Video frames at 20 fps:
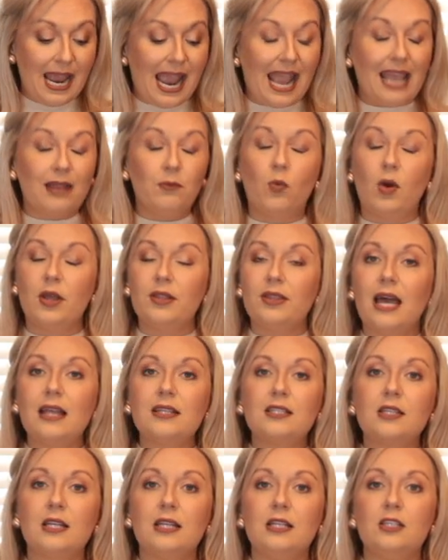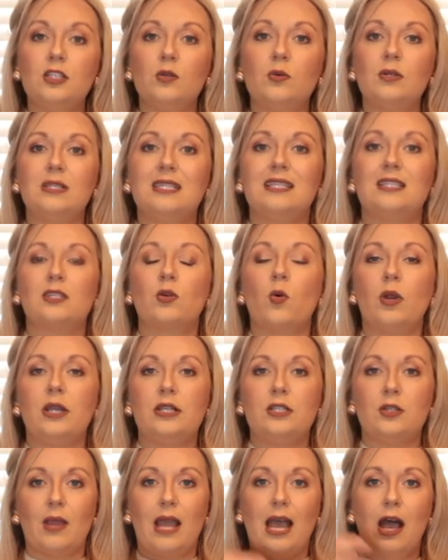And what that's gonna do is it's going
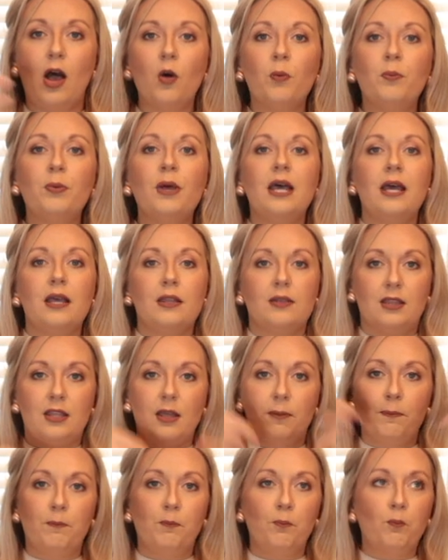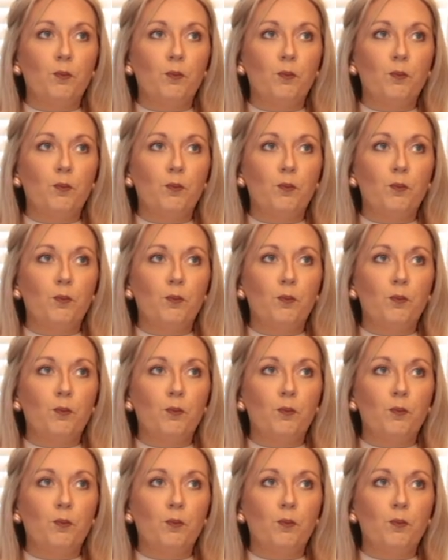to help the